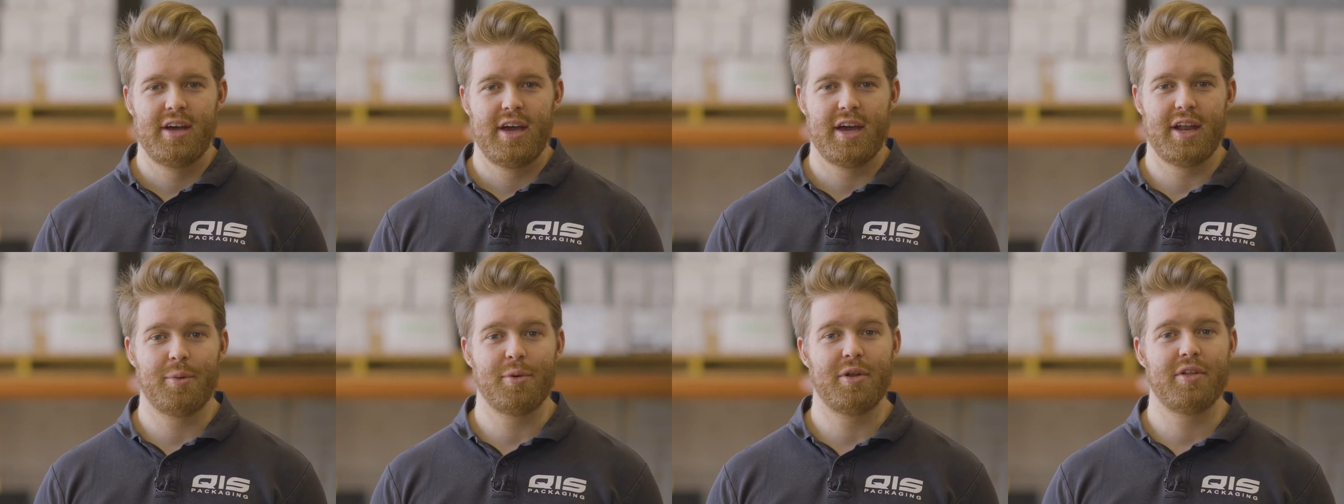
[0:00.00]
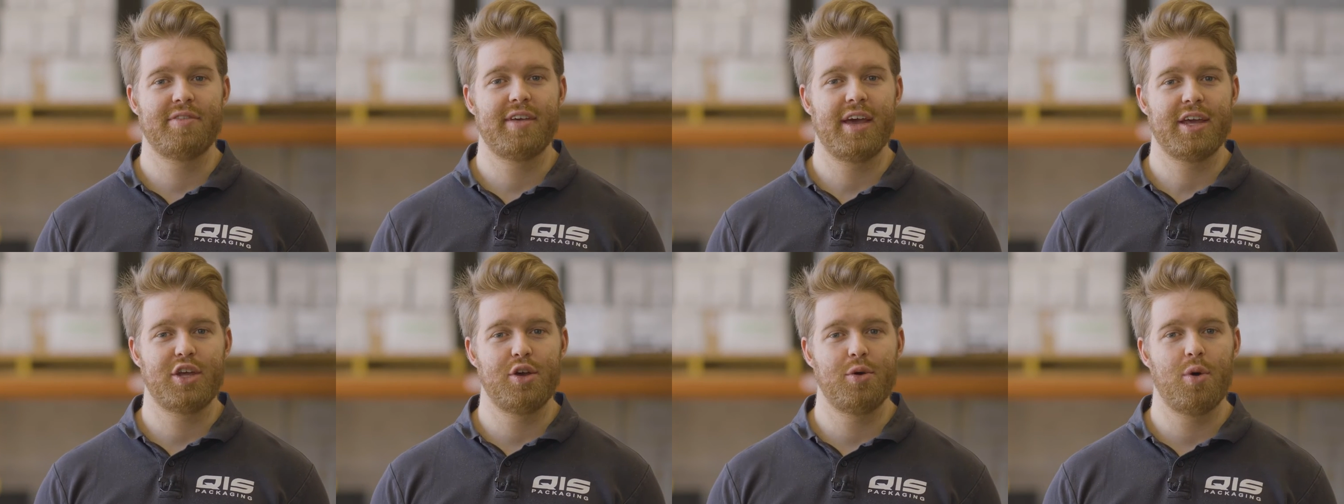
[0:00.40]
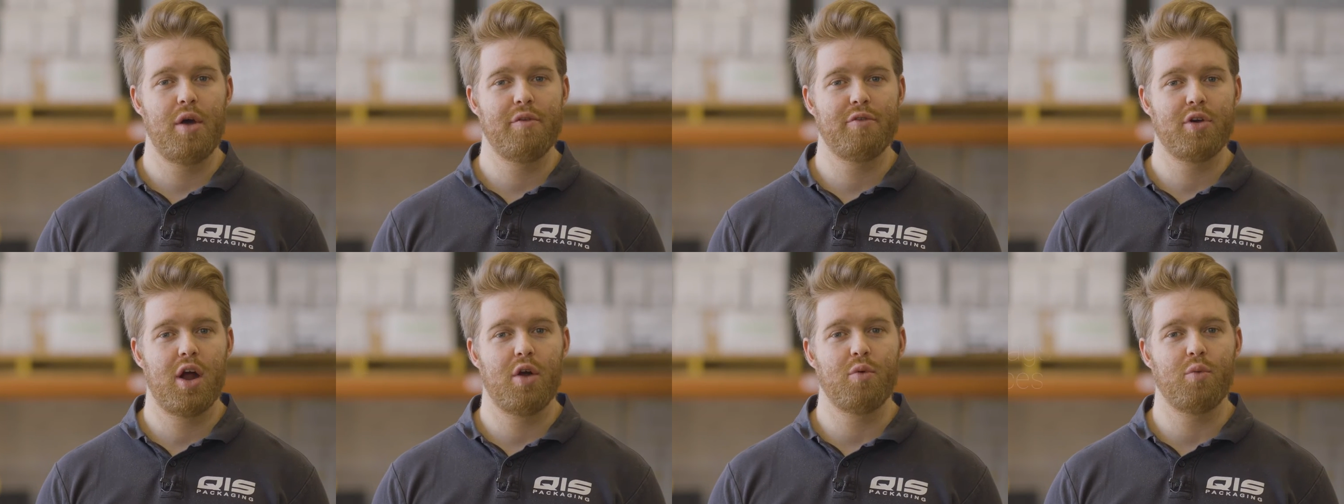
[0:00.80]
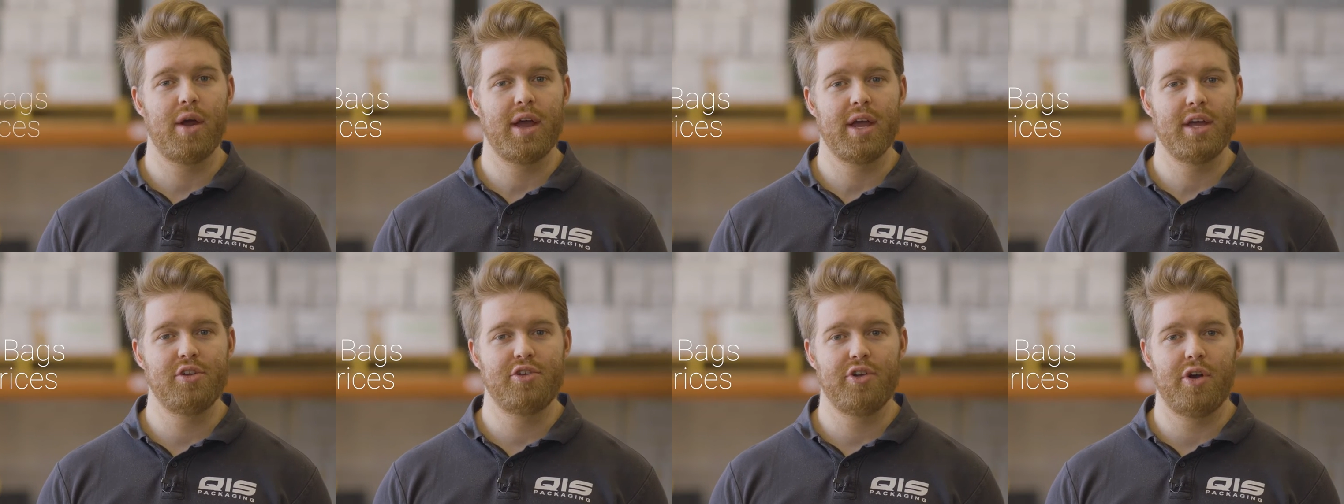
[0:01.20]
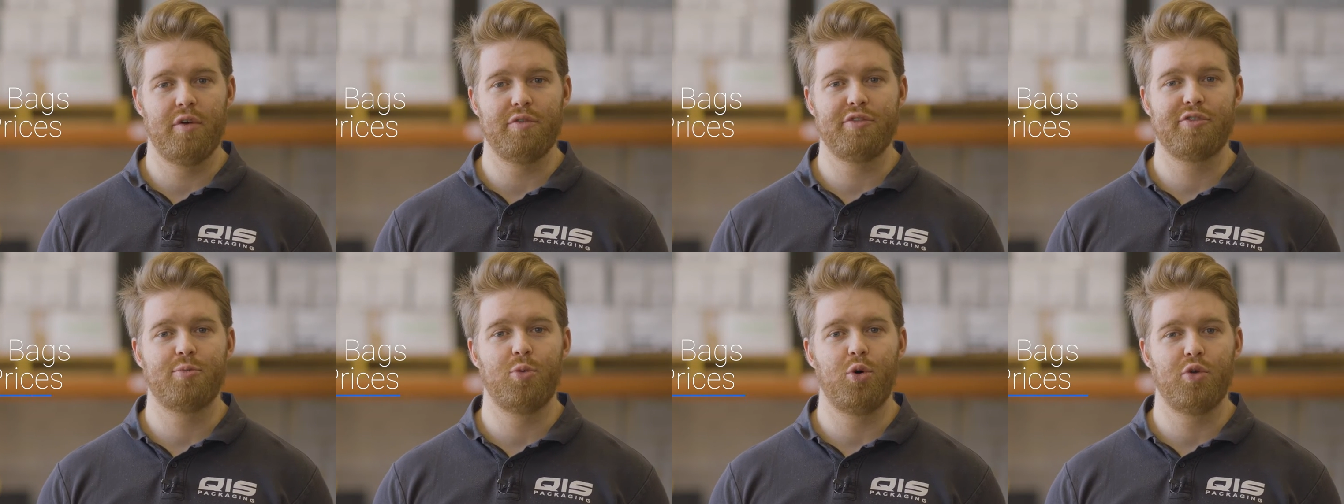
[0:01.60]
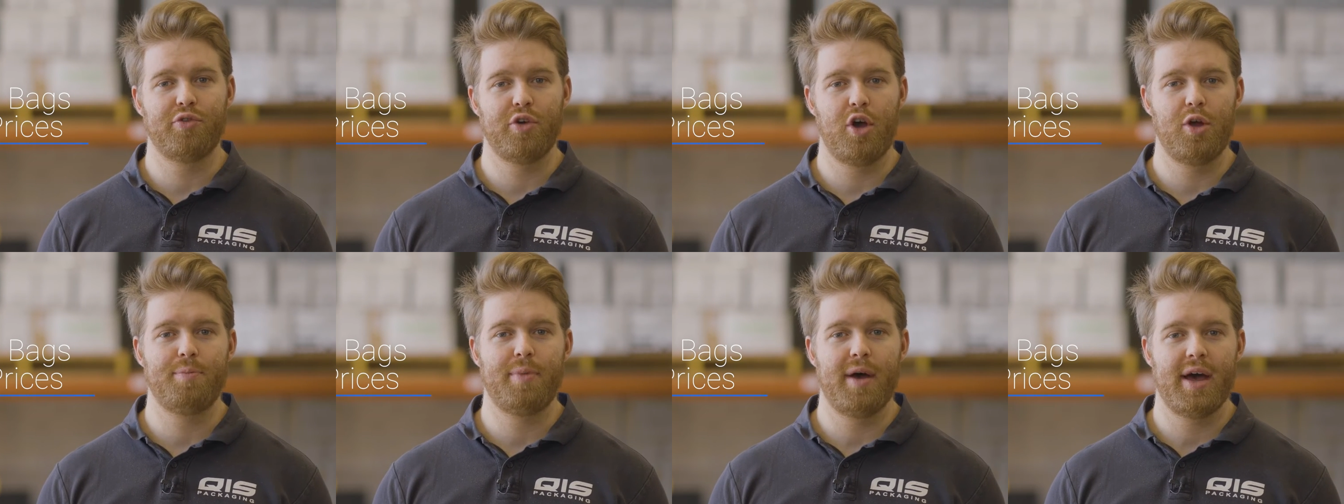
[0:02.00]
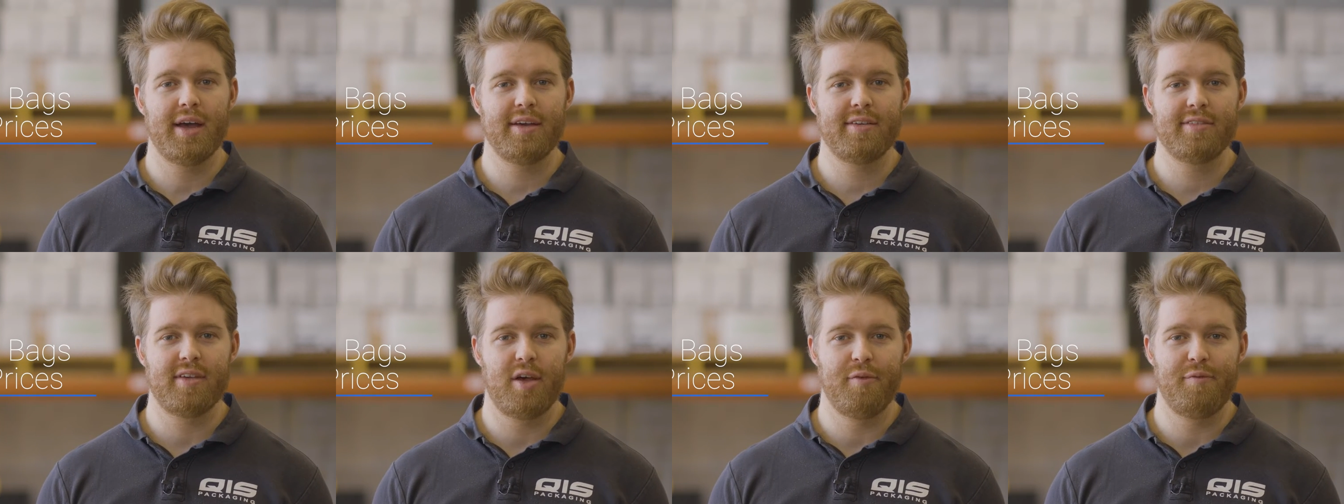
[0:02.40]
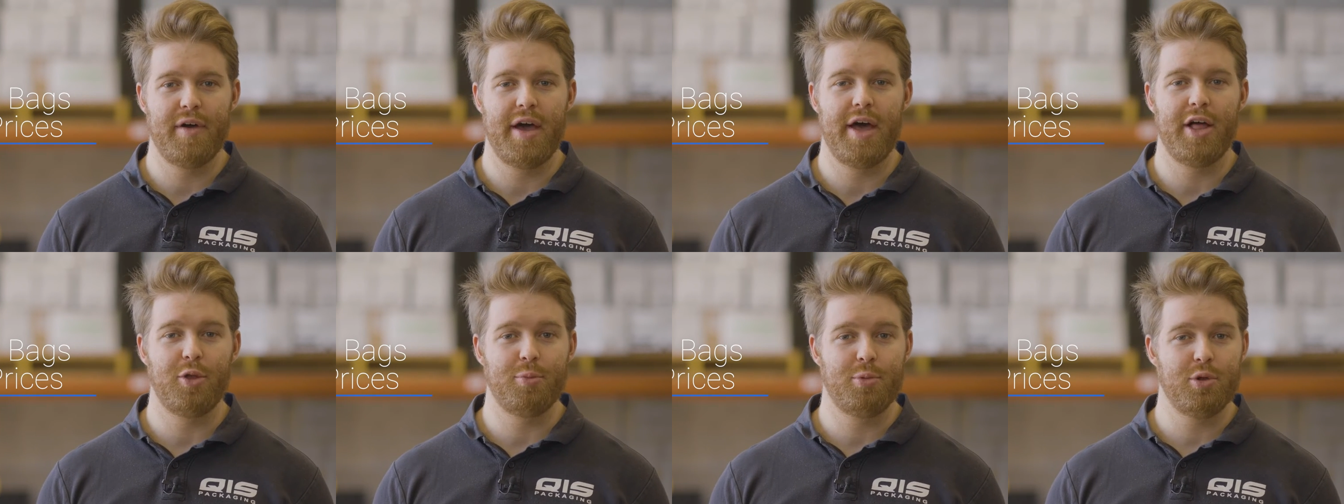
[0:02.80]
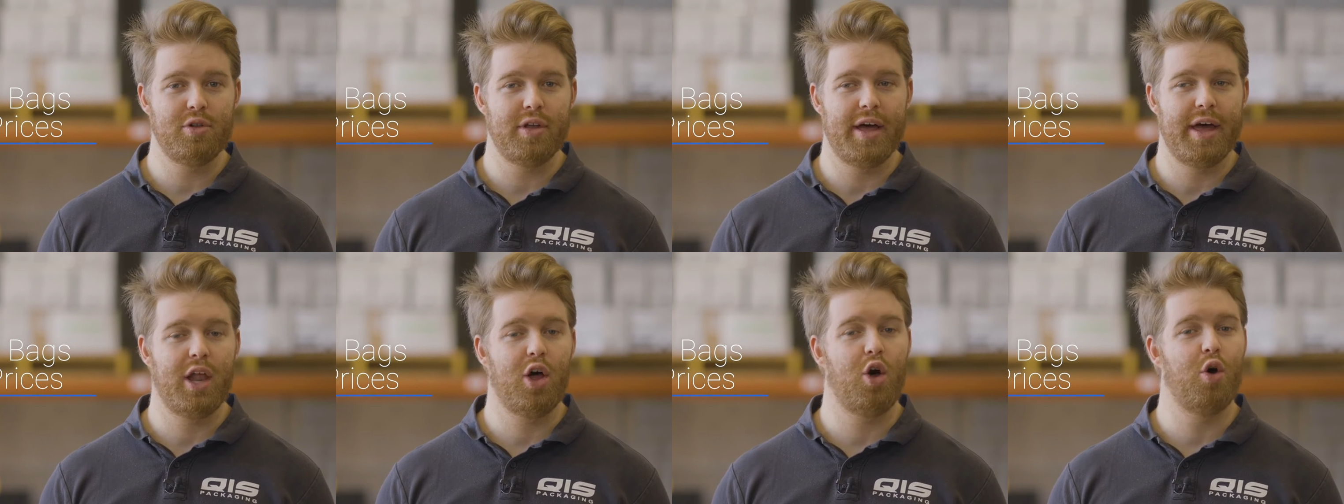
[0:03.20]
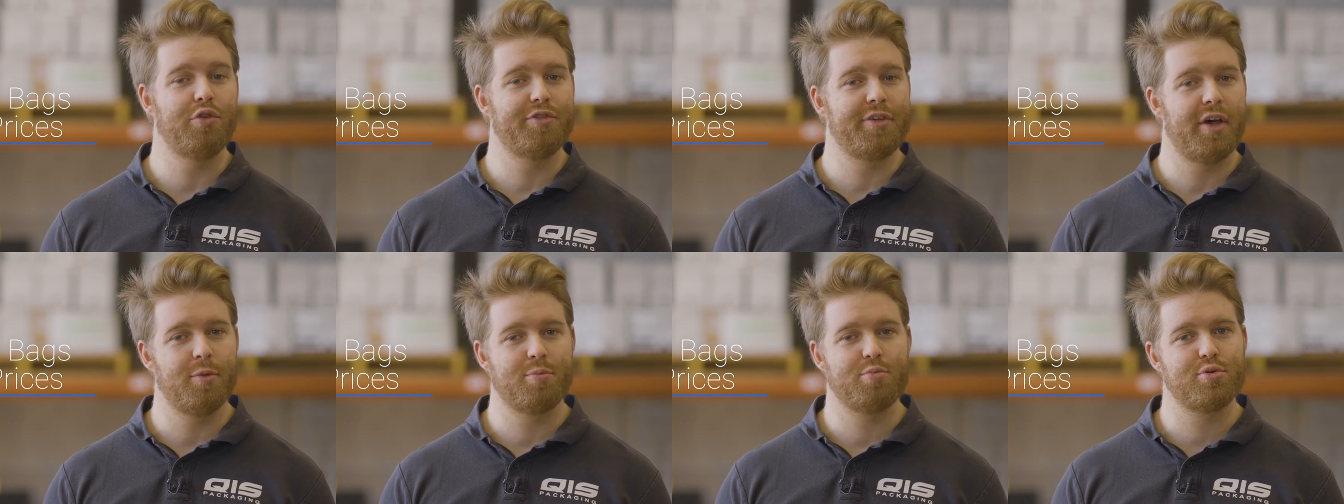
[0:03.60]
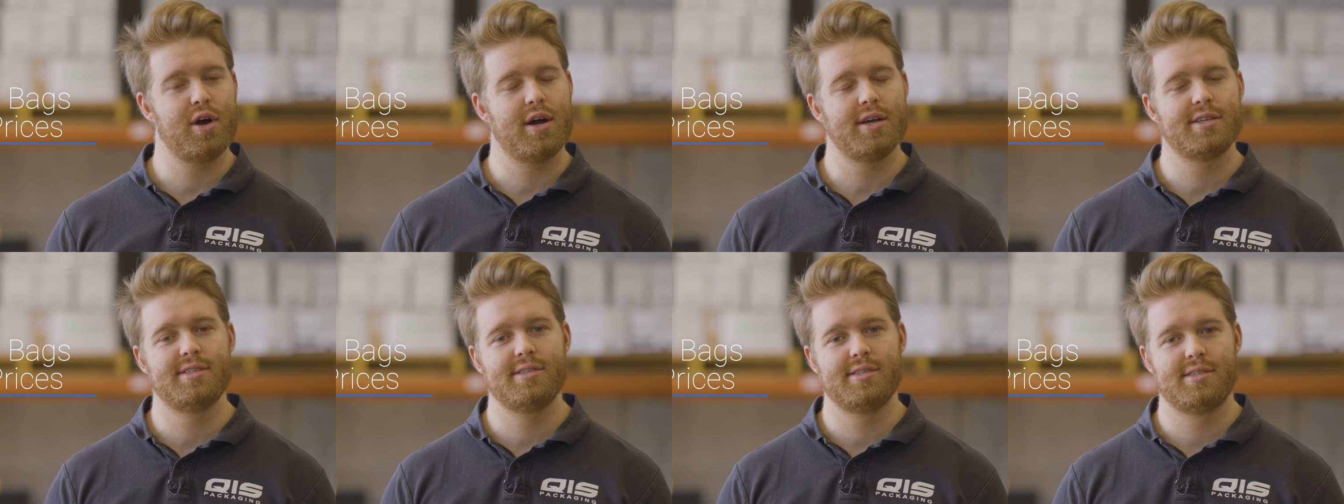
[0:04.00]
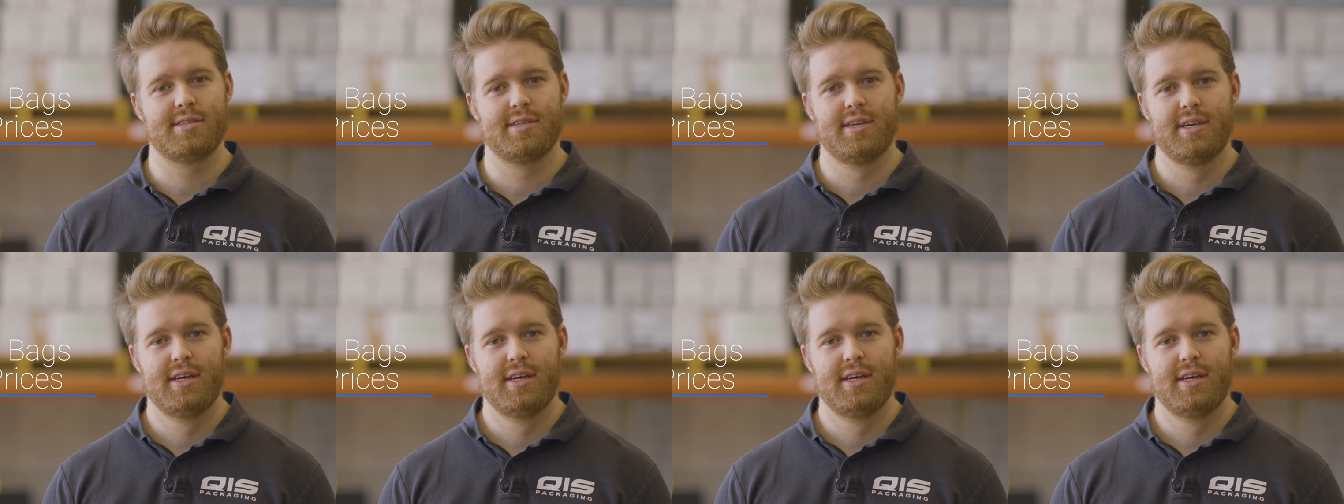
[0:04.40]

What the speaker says: and I'm going to take you over our range of small tote bags available at wholesale prices.